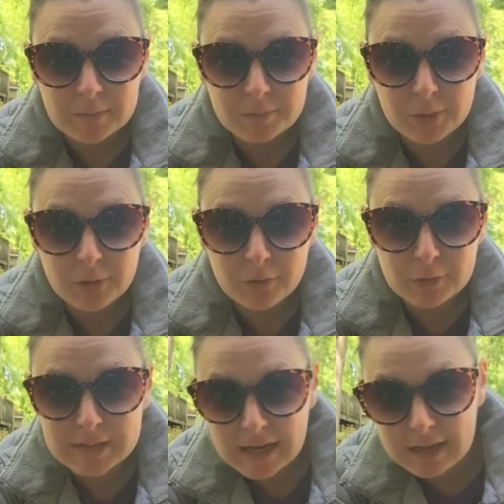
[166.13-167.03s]

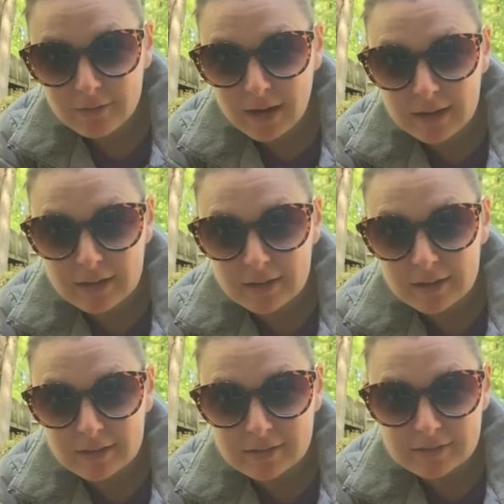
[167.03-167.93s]
beautiful day right
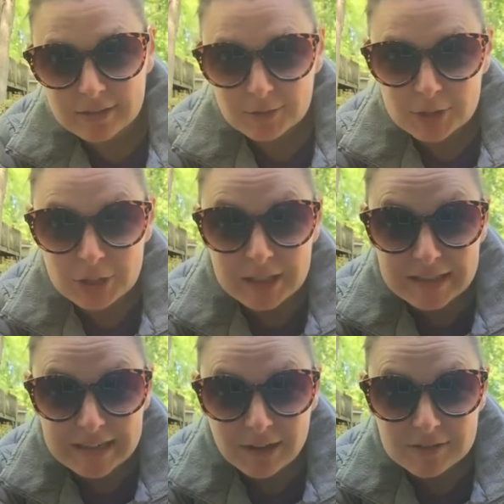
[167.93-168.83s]
here. A little
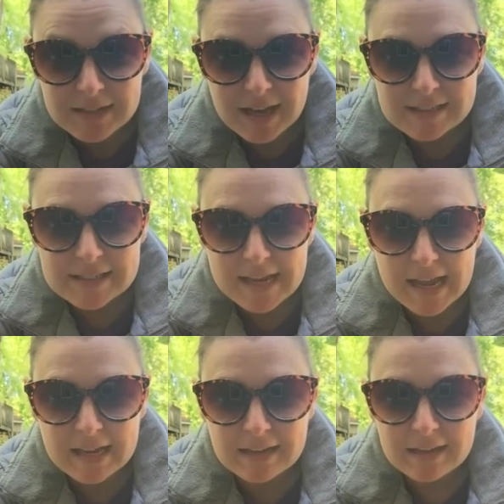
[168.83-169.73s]
chilly outside
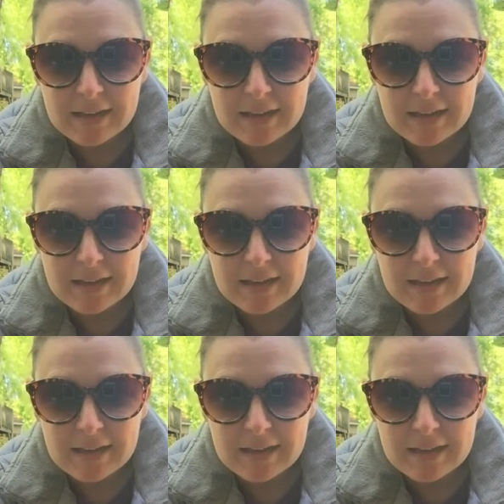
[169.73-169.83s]
today.